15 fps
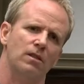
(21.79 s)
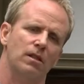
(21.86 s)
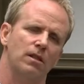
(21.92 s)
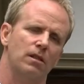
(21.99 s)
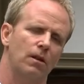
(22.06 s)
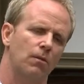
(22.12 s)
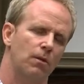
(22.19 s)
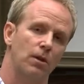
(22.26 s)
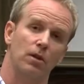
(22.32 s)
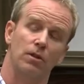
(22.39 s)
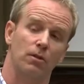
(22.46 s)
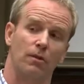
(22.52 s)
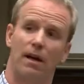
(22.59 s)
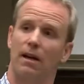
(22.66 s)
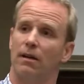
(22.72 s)
And we looked
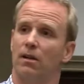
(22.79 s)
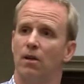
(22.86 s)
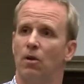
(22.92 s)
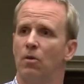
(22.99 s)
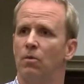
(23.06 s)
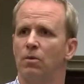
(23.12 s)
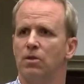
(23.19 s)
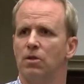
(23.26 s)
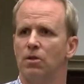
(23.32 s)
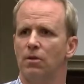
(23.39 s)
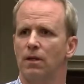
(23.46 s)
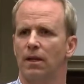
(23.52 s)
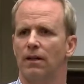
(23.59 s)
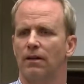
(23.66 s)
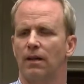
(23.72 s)
around and no one was
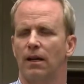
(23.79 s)
doing it.